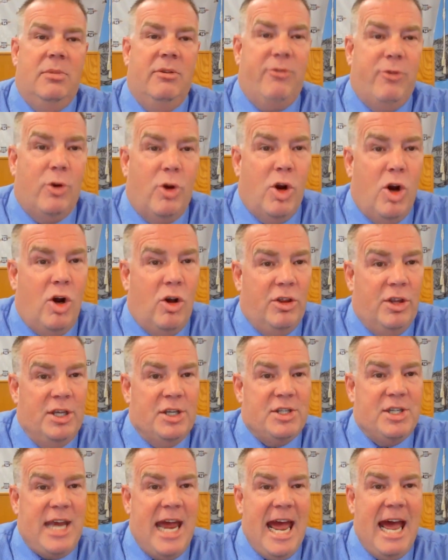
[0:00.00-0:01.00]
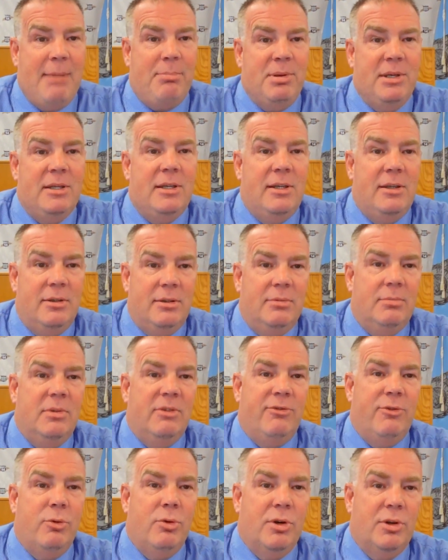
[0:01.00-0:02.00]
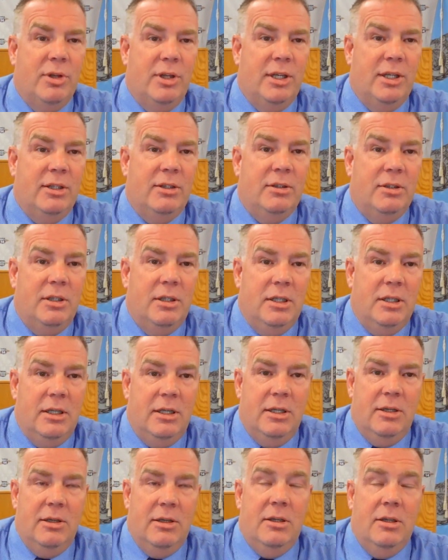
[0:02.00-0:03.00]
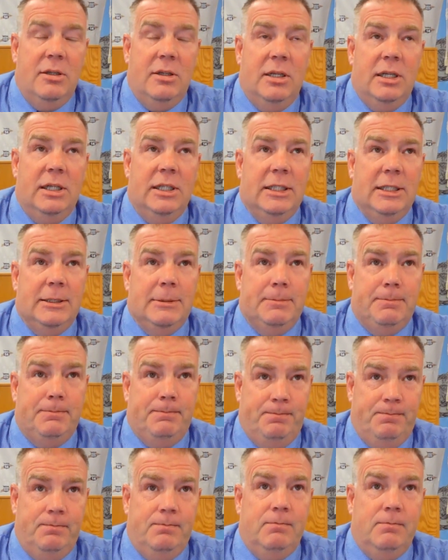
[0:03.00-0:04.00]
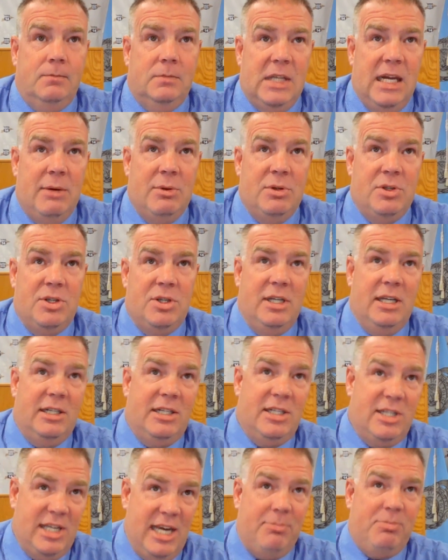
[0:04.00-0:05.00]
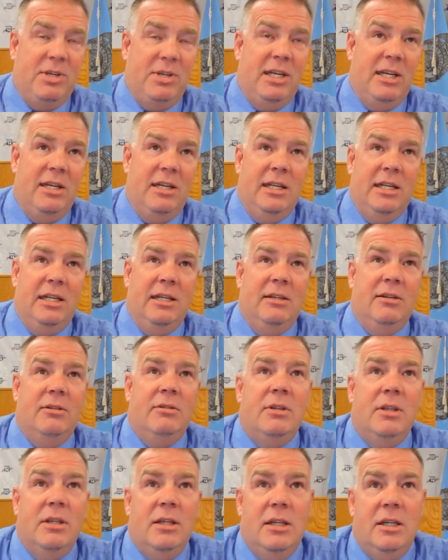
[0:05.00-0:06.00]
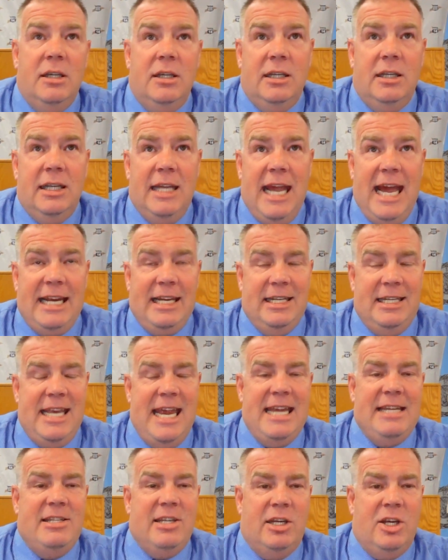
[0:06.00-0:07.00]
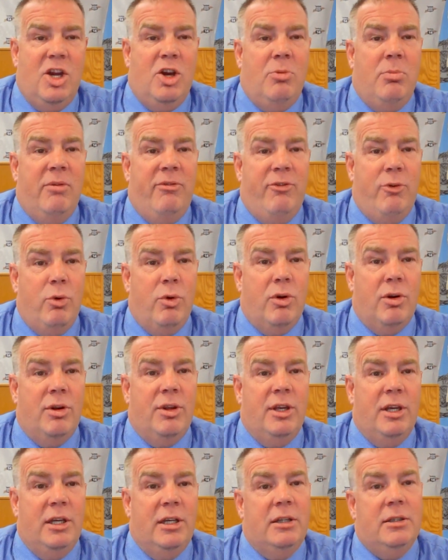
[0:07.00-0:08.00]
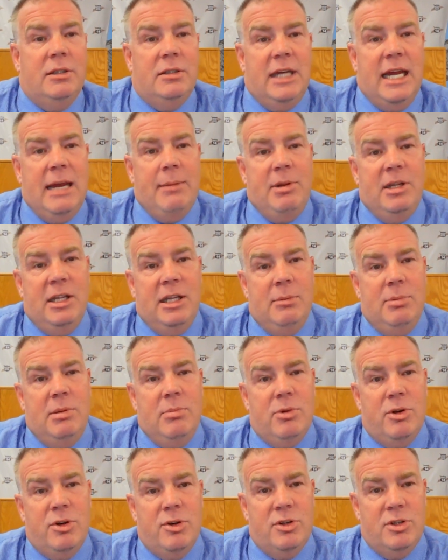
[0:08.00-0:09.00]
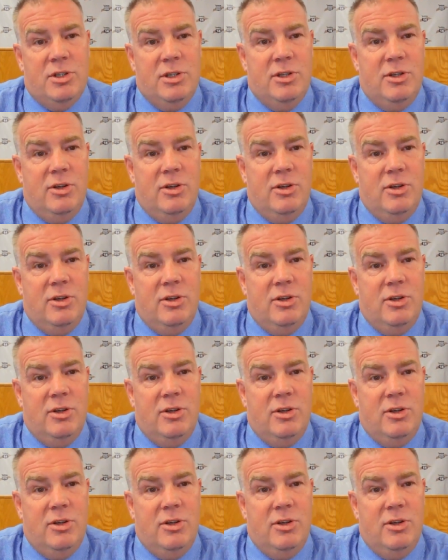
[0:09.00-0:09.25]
all this happened, before I was accepted and had a date to go before the Abbey Libby murders in